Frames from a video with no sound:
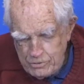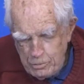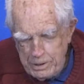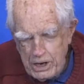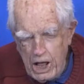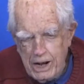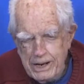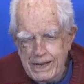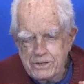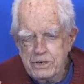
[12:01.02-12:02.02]
two big
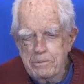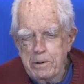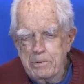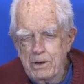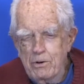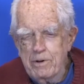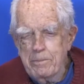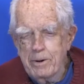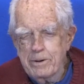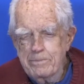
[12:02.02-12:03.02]
holidays come up in
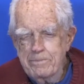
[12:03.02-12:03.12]
November.